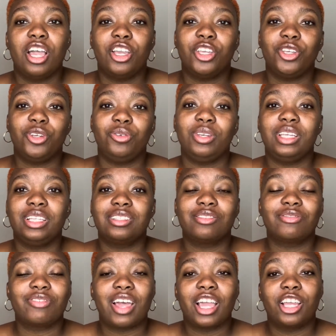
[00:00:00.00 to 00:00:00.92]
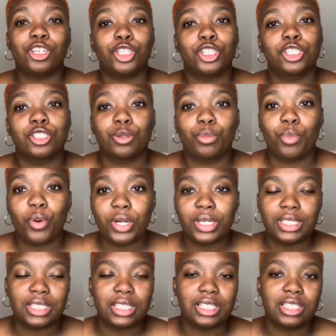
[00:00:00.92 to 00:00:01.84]
you need to find your
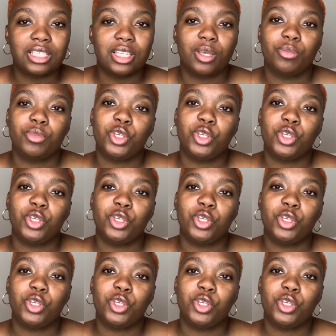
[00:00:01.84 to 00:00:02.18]
support system.